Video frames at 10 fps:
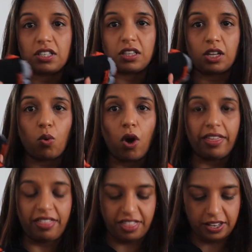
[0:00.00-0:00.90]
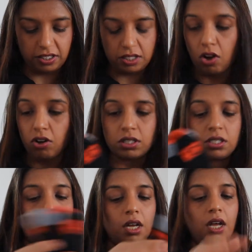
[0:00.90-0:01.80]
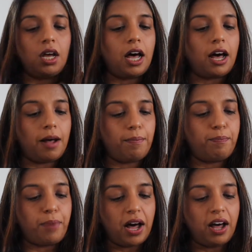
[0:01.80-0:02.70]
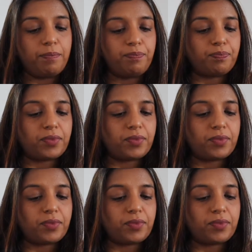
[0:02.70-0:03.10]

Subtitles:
They're quite thin socks, but